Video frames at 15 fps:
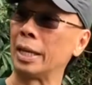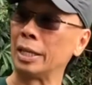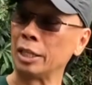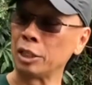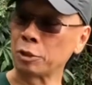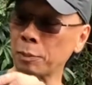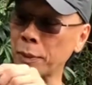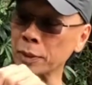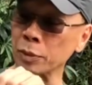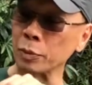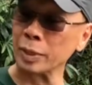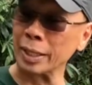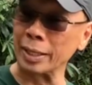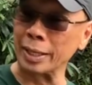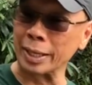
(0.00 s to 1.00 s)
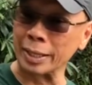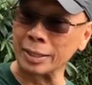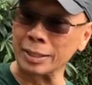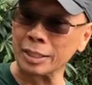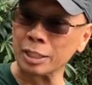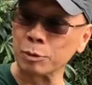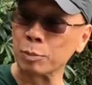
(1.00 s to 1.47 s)
and each person would get like a
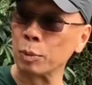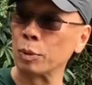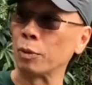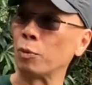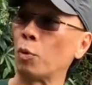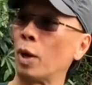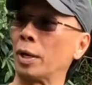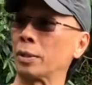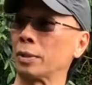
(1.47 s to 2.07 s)
teaspoon of water.